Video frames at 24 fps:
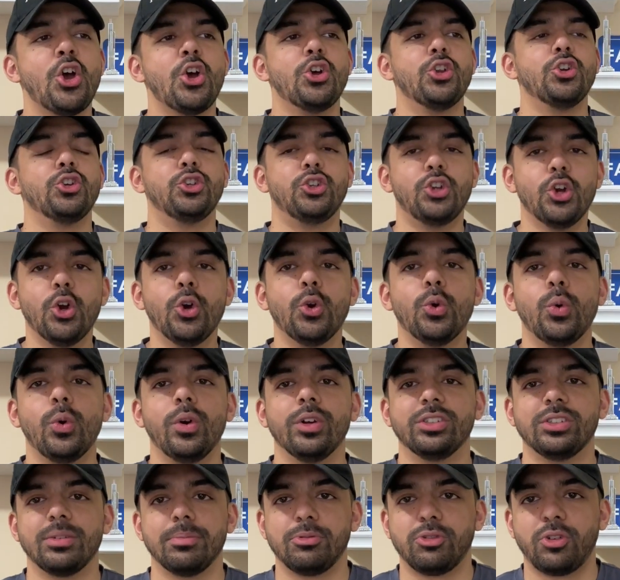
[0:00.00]
do
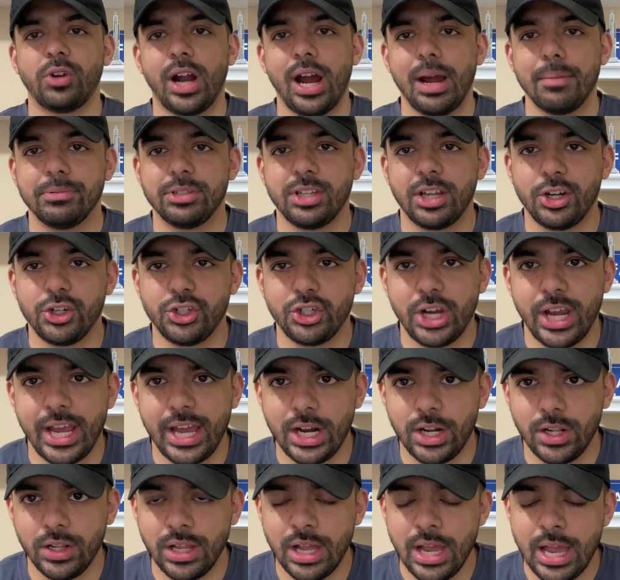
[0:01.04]
subscribe to the
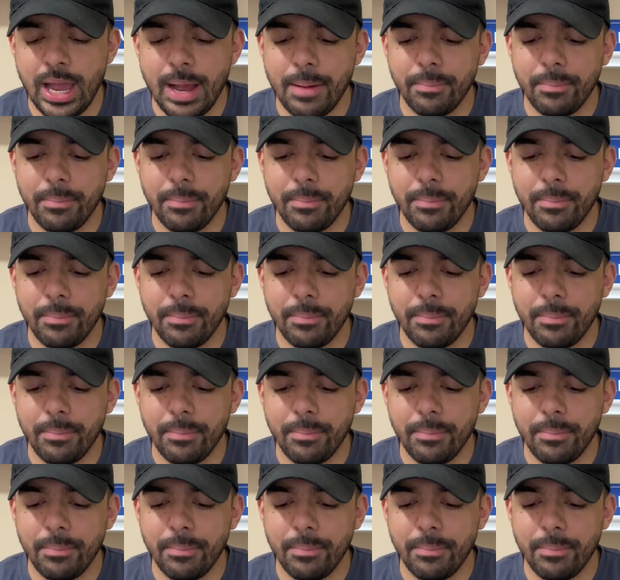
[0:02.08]
channel.